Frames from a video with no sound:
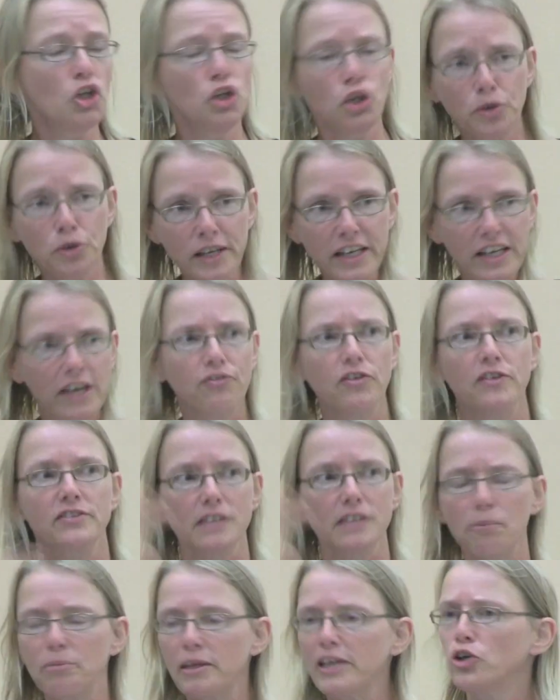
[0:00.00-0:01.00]
If
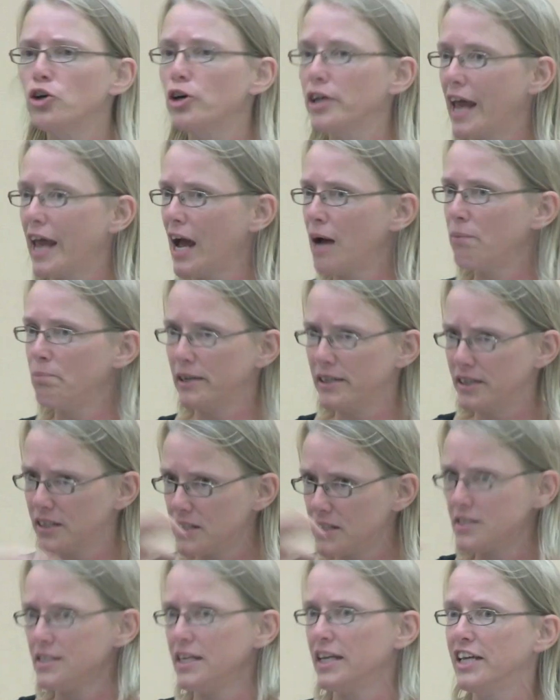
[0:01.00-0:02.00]
something good happened
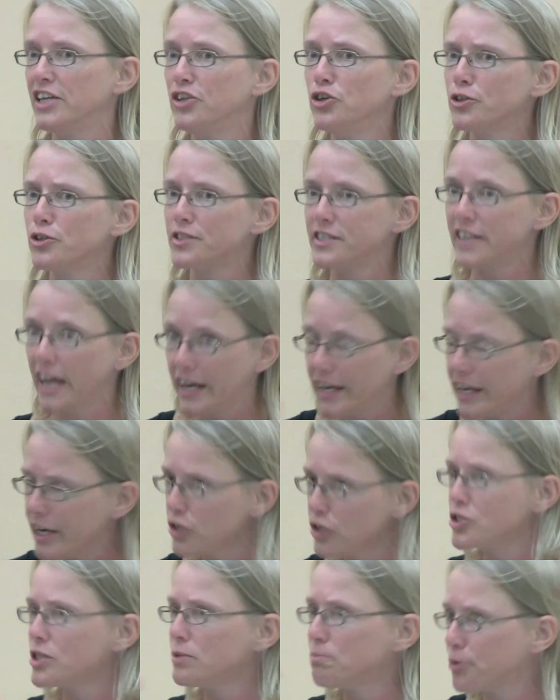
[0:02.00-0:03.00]
in a city in your state,
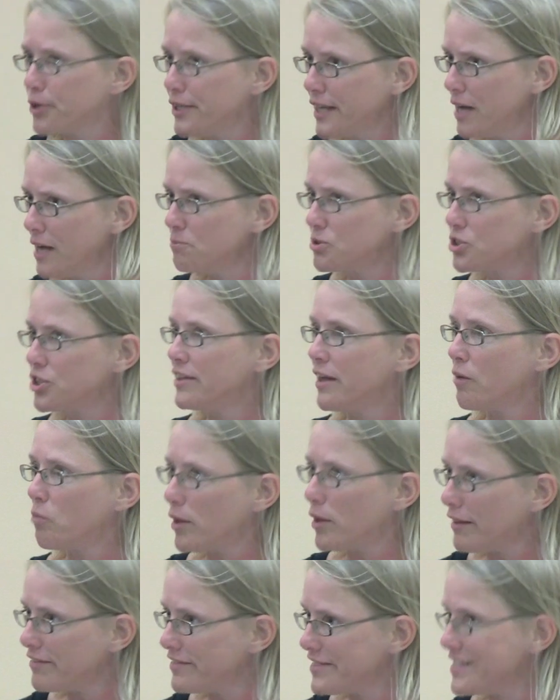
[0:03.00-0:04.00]
here's the preemption that
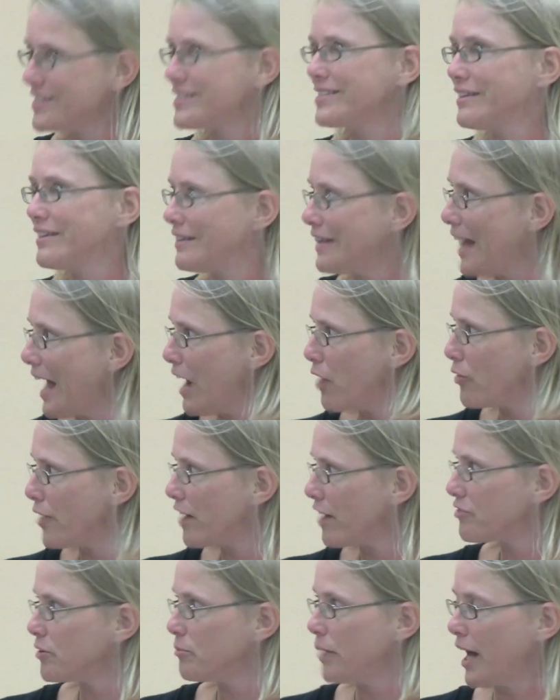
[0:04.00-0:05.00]
will disallow
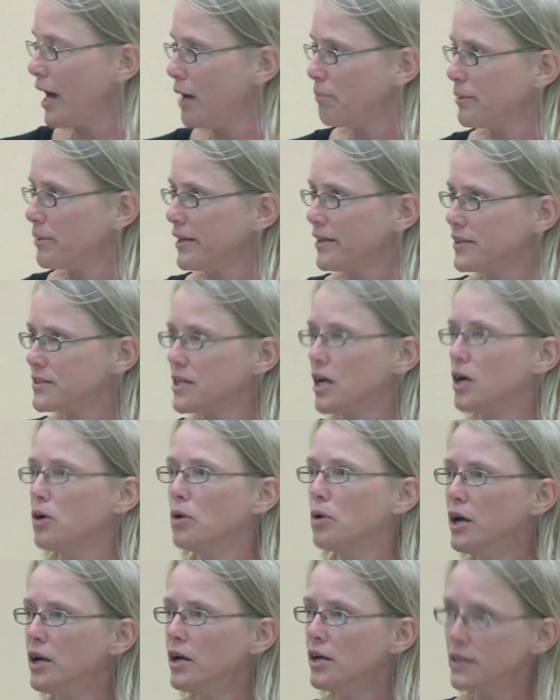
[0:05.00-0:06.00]
that from happening.
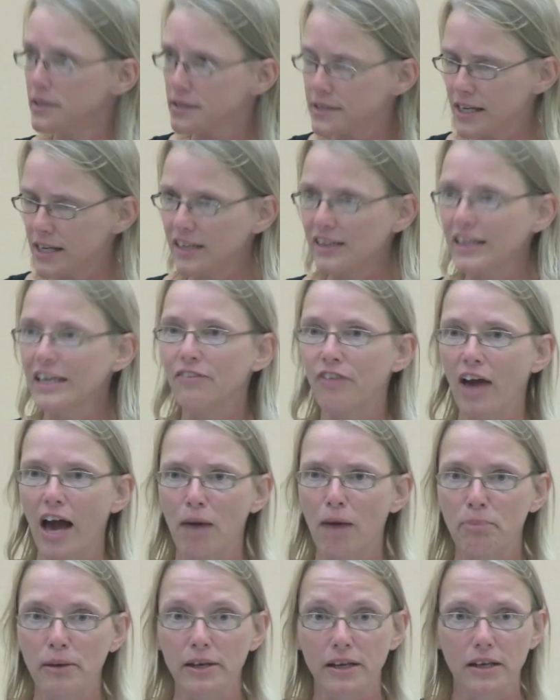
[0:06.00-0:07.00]
So sick leave
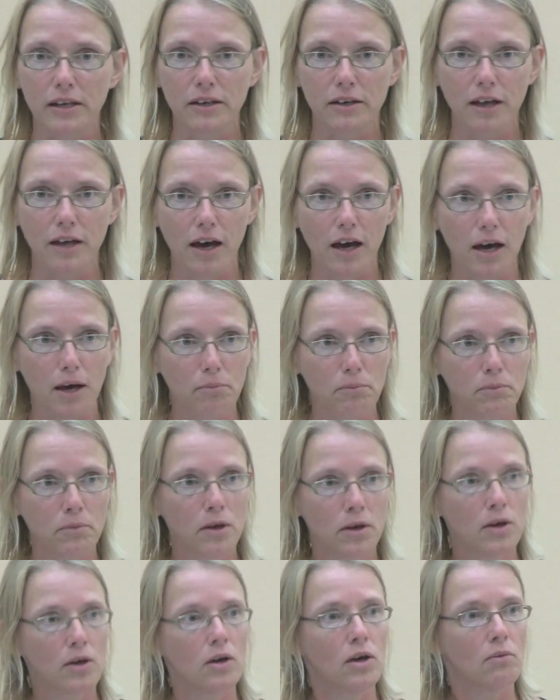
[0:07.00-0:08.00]
happened in
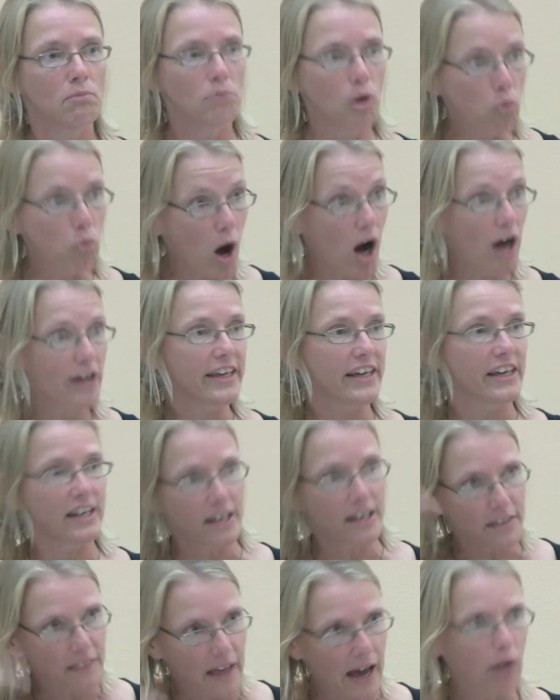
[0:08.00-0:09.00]

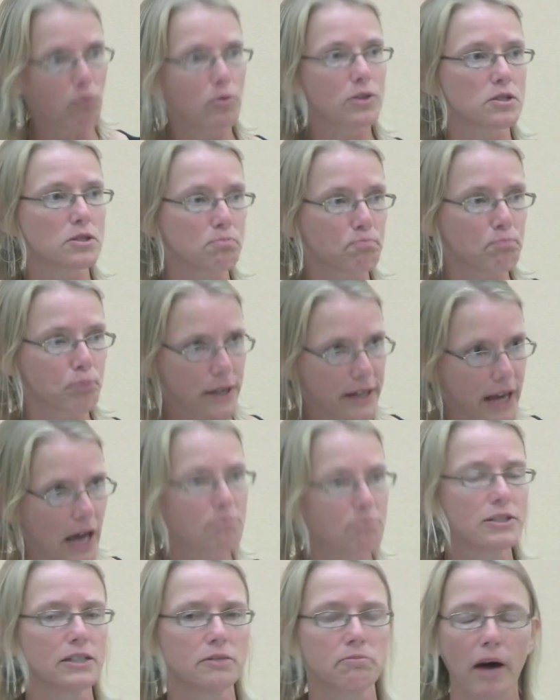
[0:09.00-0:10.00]
Milwaukee, and that was
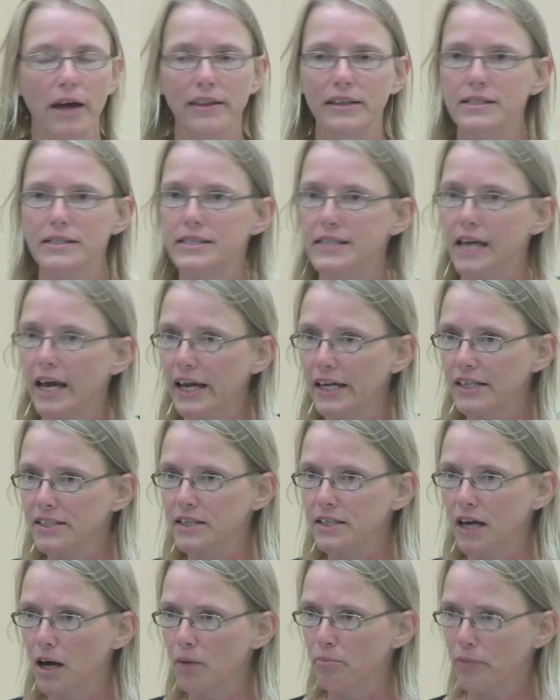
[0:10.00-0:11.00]
preempted by the
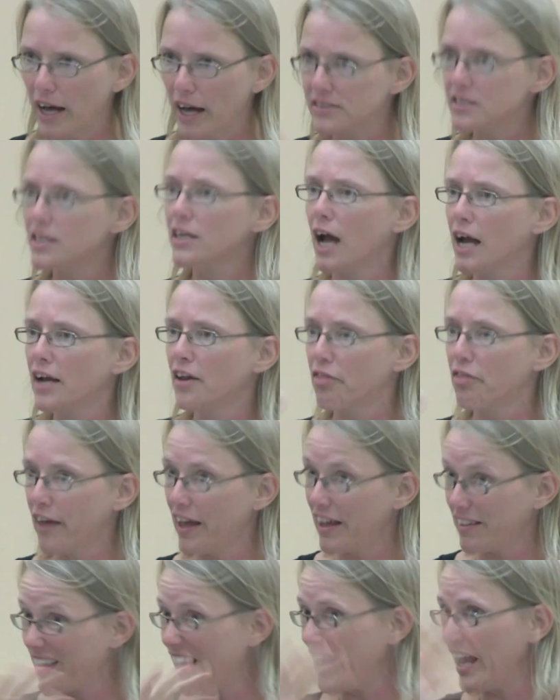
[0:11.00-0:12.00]
state. That's the kind of
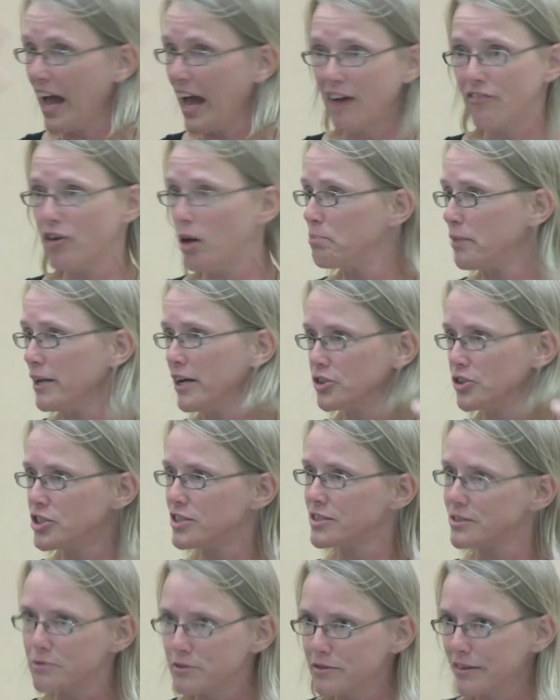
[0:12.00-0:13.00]
thing they have up there,
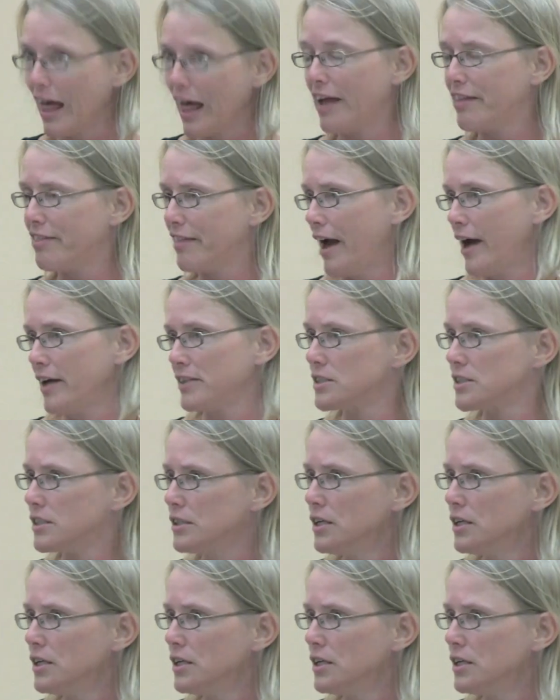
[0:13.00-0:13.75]
just like that.